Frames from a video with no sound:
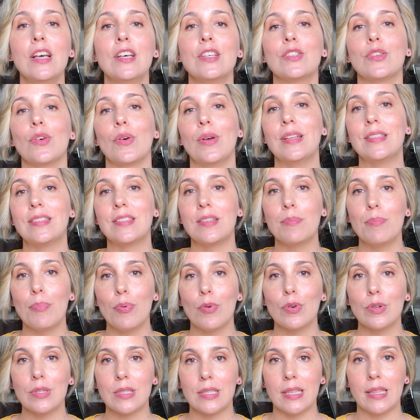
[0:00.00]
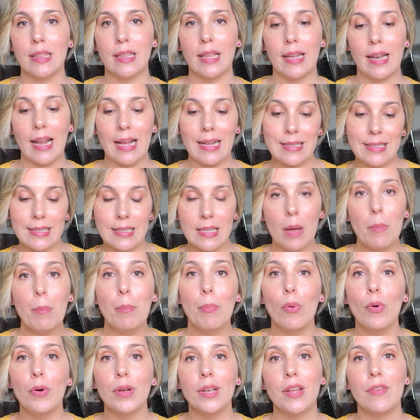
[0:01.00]
So it's important that at some
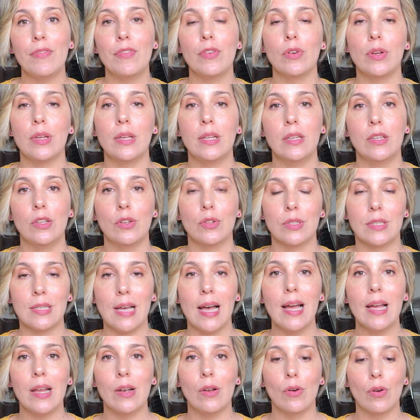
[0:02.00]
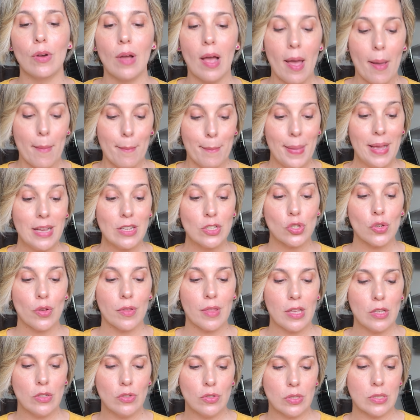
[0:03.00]
point in your dialogue, make sure
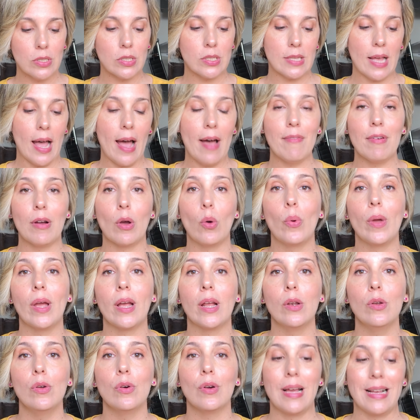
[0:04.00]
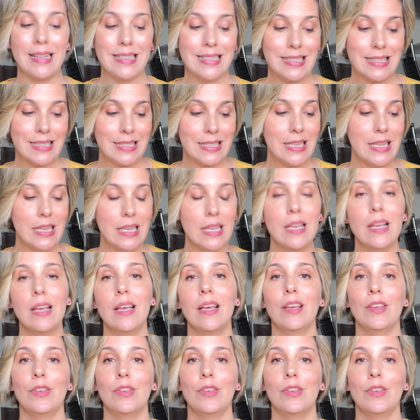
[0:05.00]
that you just have a quick look and see,